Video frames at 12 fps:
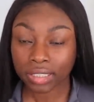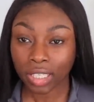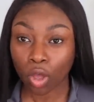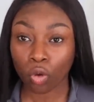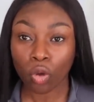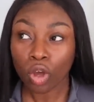
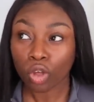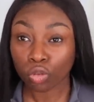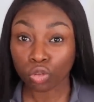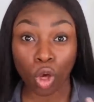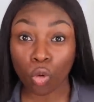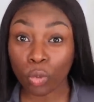So
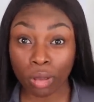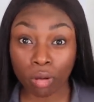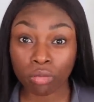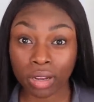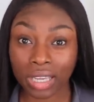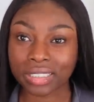though we were
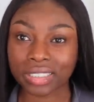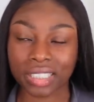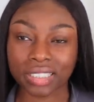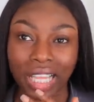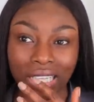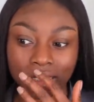really
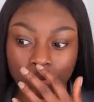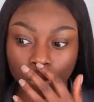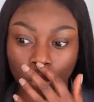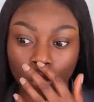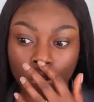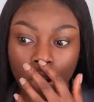
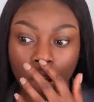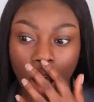successful,